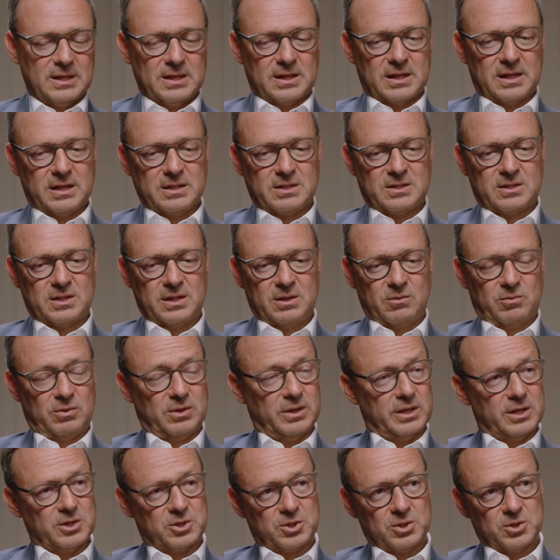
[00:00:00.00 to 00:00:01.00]
I'd say,
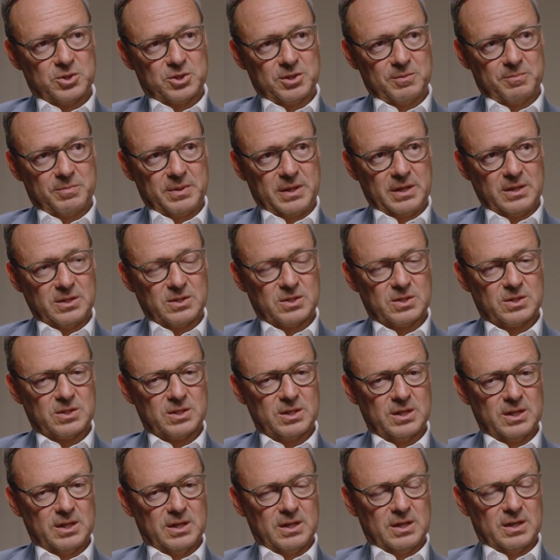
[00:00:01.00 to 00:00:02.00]
relationship
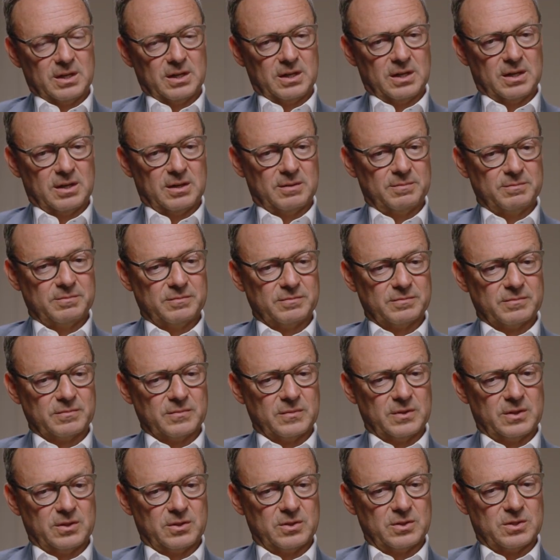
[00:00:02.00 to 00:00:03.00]
based.
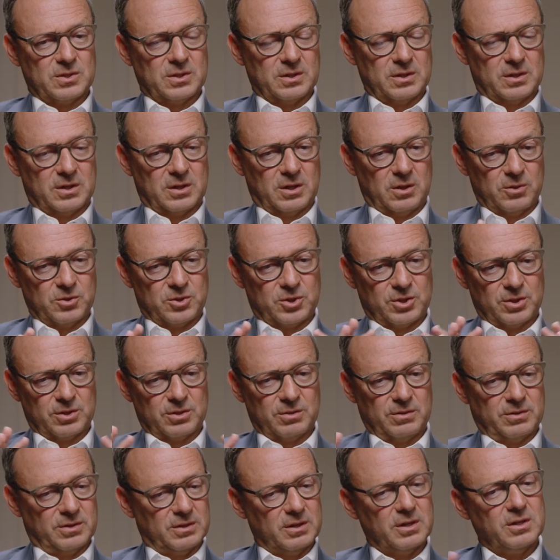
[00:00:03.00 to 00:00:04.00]
There's a
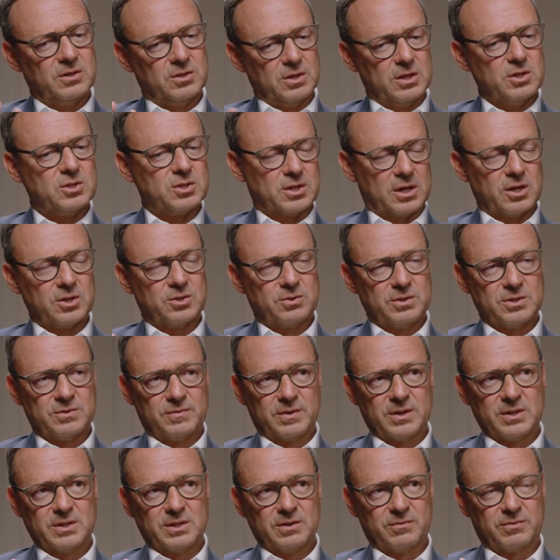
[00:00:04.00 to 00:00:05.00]
culture. Each country is
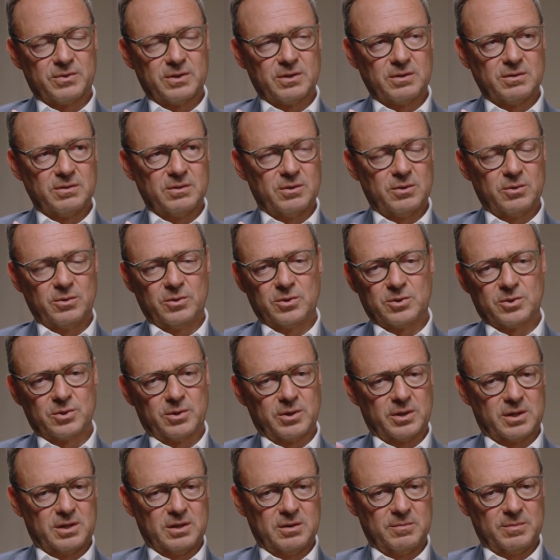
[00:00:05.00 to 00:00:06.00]
very different. You're
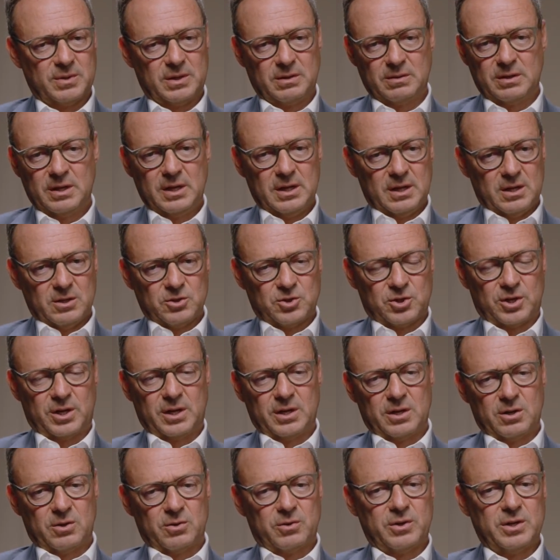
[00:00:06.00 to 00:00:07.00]
talking about
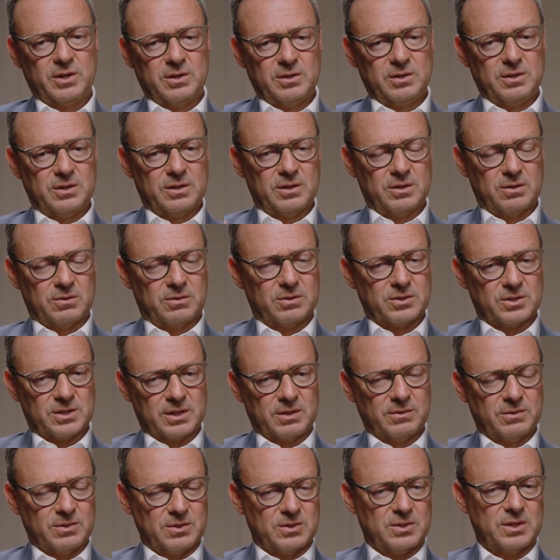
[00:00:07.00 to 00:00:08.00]
China or India or
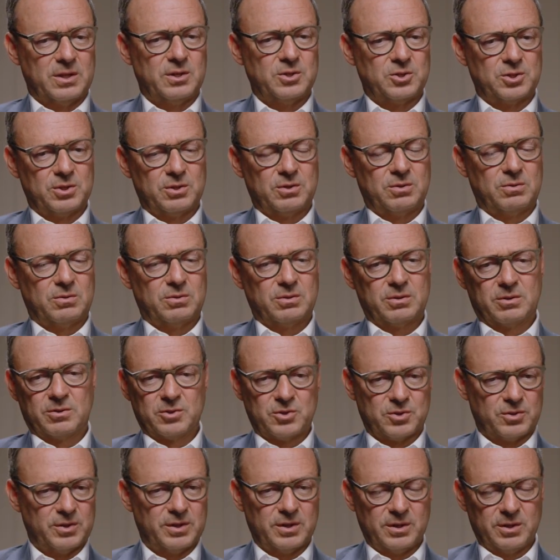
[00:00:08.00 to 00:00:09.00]
Southeast Asia or
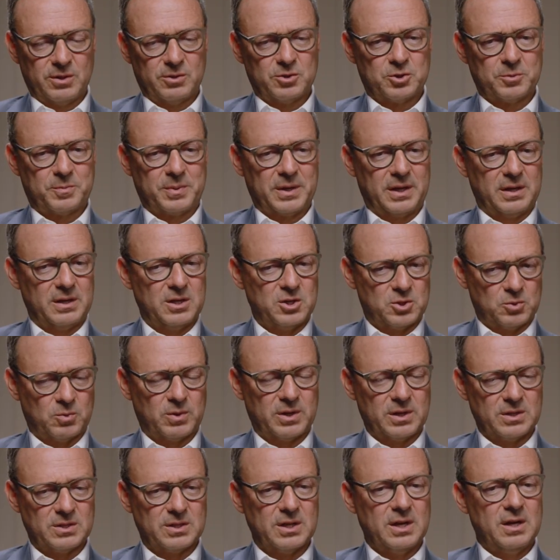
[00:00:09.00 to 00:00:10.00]
Australia or Japan. Each
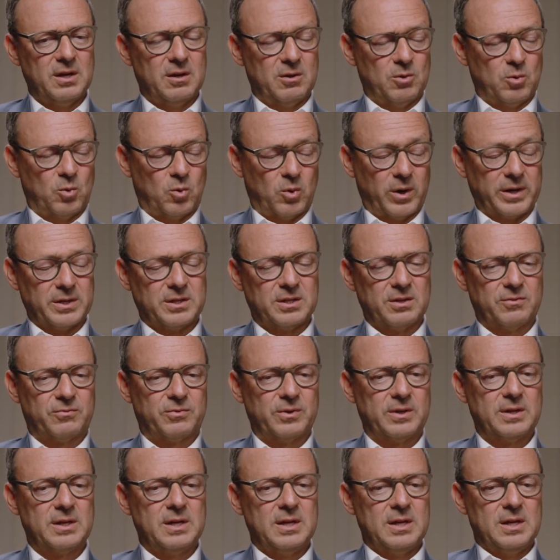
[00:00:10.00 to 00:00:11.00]
one is quite
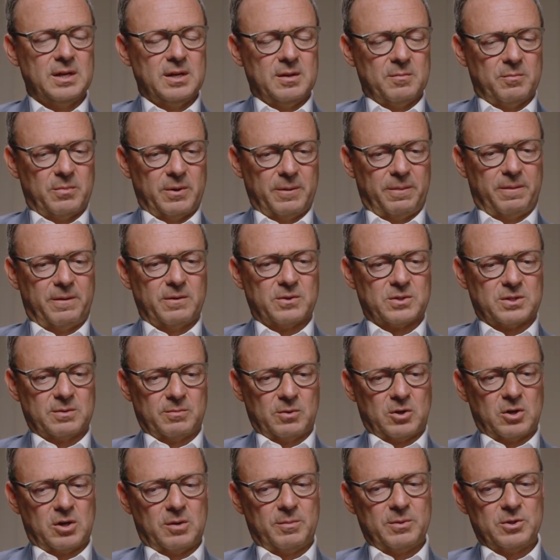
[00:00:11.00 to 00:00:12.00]
different, but there's
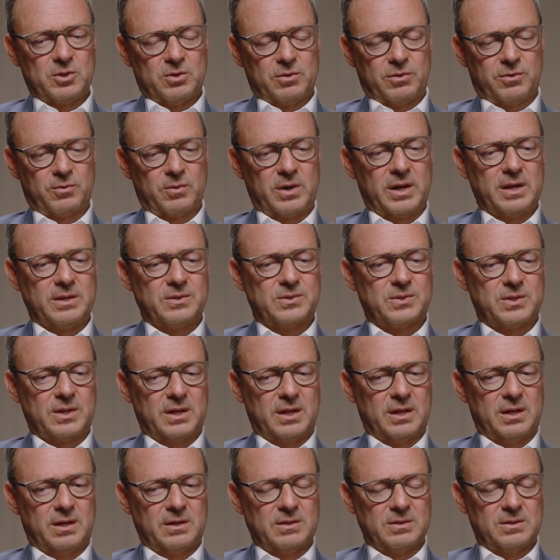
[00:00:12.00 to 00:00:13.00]
some common threads,
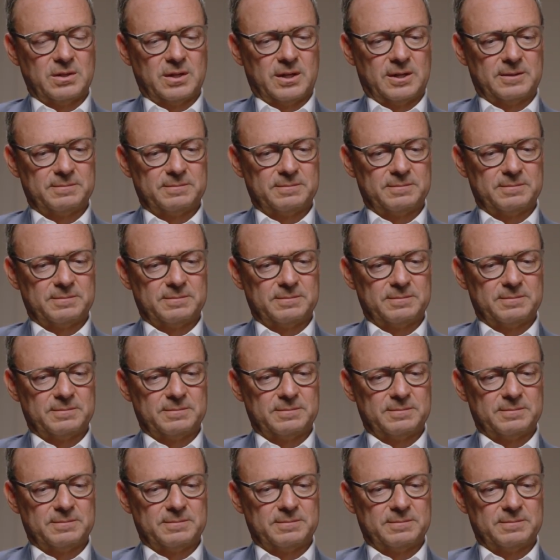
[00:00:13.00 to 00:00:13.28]
and